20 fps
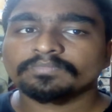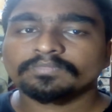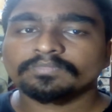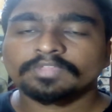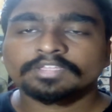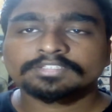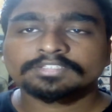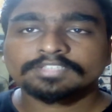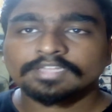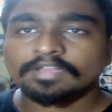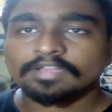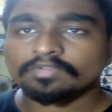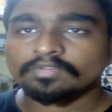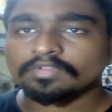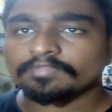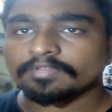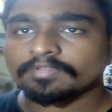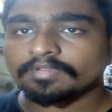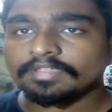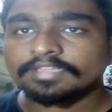hits it out of
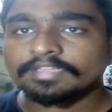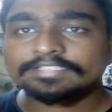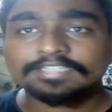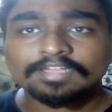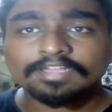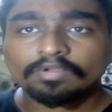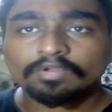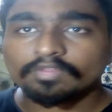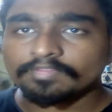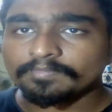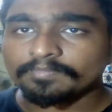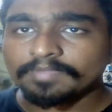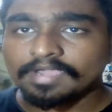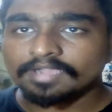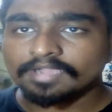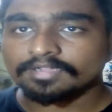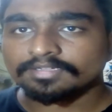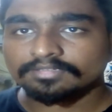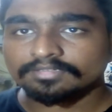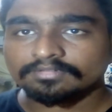the
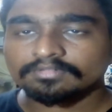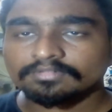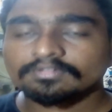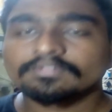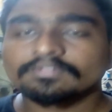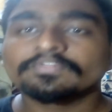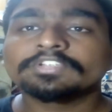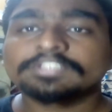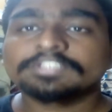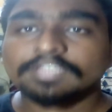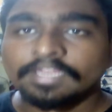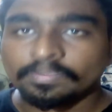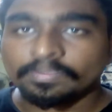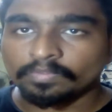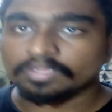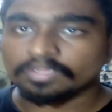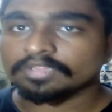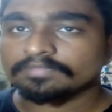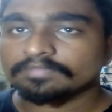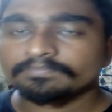park, which it
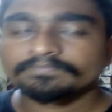will.